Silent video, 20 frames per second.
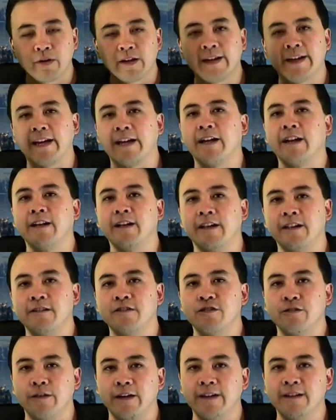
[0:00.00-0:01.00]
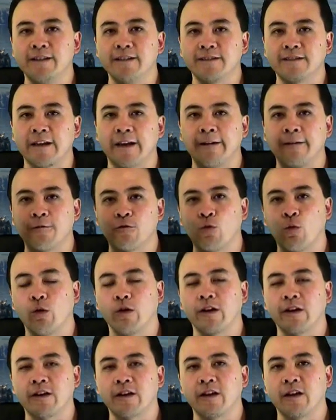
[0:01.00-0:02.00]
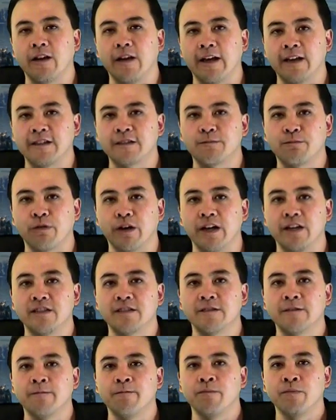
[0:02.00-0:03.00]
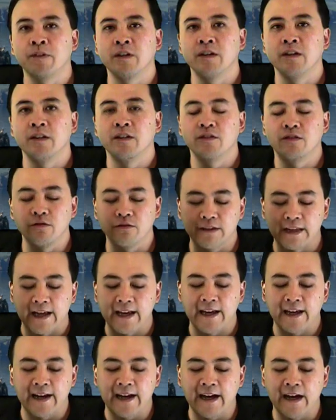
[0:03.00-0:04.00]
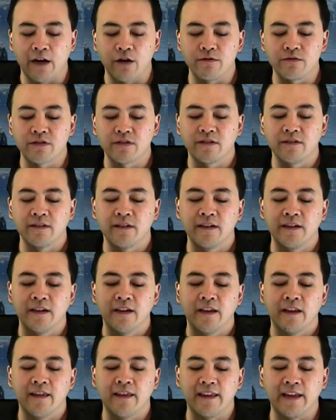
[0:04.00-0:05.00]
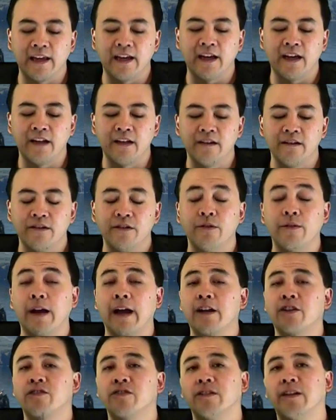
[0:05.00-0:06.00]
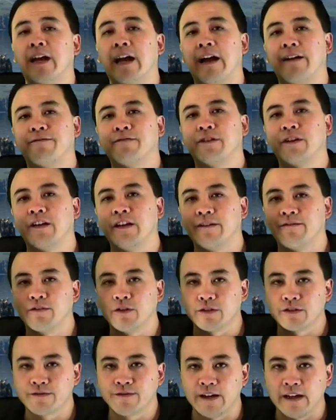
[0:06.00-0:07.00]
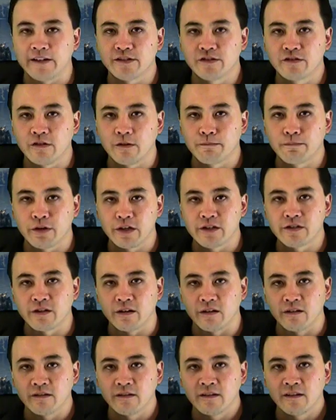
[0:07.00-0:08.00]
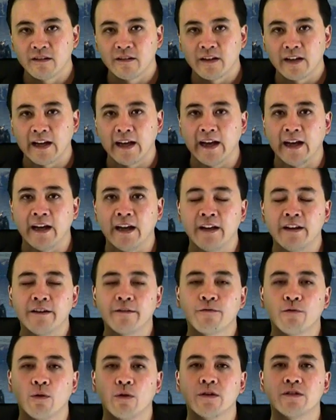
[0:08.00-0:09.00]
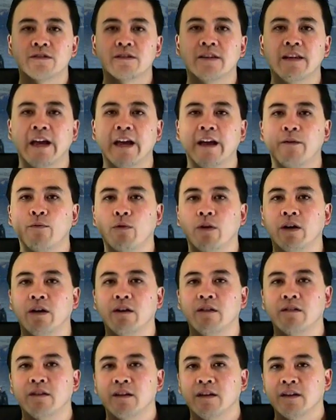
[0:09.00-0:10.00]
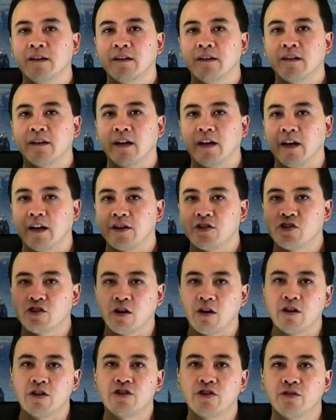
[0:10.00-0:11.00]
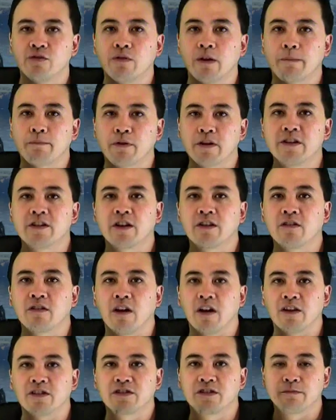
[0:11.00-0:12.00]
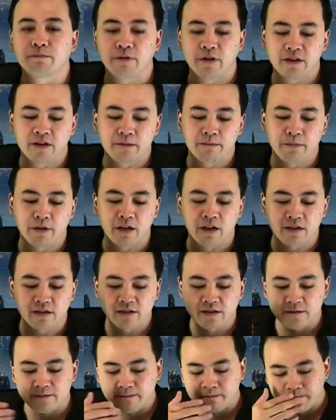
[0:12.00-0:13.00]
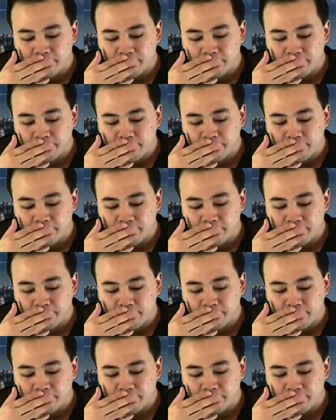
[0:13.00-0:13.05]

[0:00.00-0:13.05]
get it into InDesign or Quark Express to lay it out, then you actually have to give those files to a printer. And of course they will charge you a printing cost to print the books.